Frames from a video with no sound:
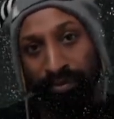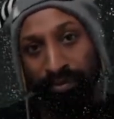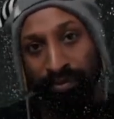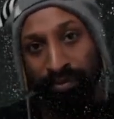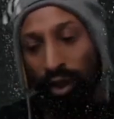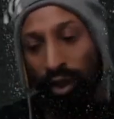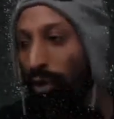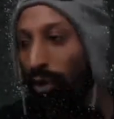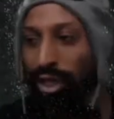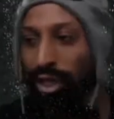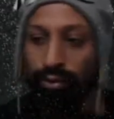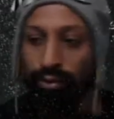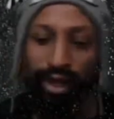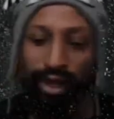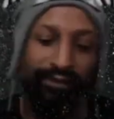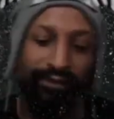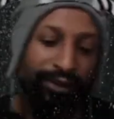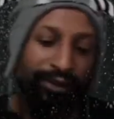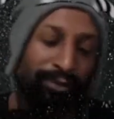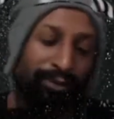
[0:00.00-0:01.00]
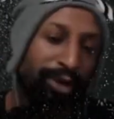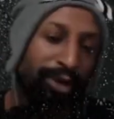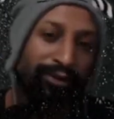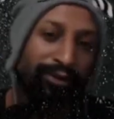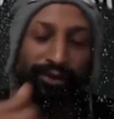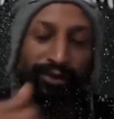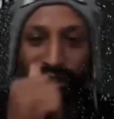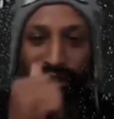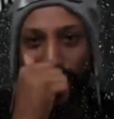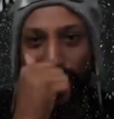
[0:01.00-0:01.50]
Always waiting for the
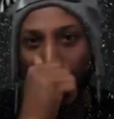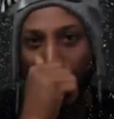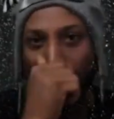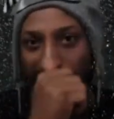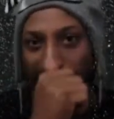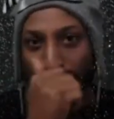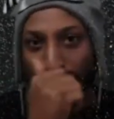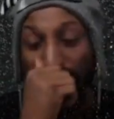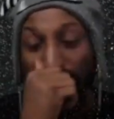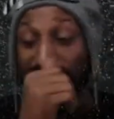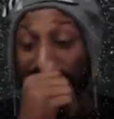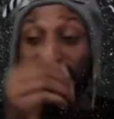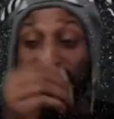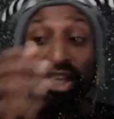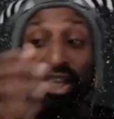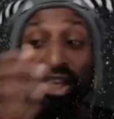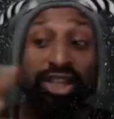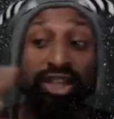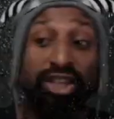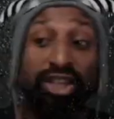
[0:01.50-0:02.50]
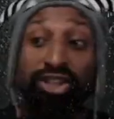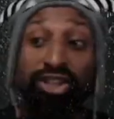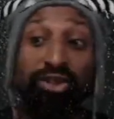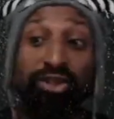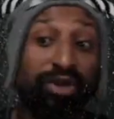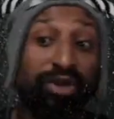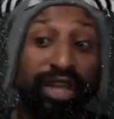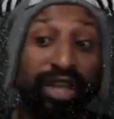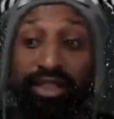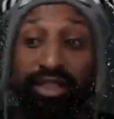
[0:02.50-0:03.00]
perfect time to get to, to do
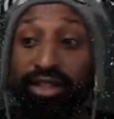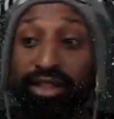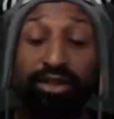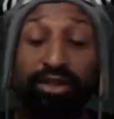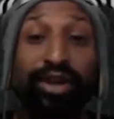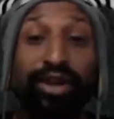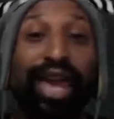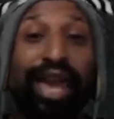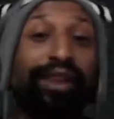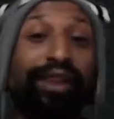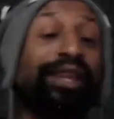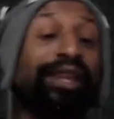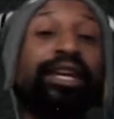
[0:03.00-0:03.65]
this, to do that.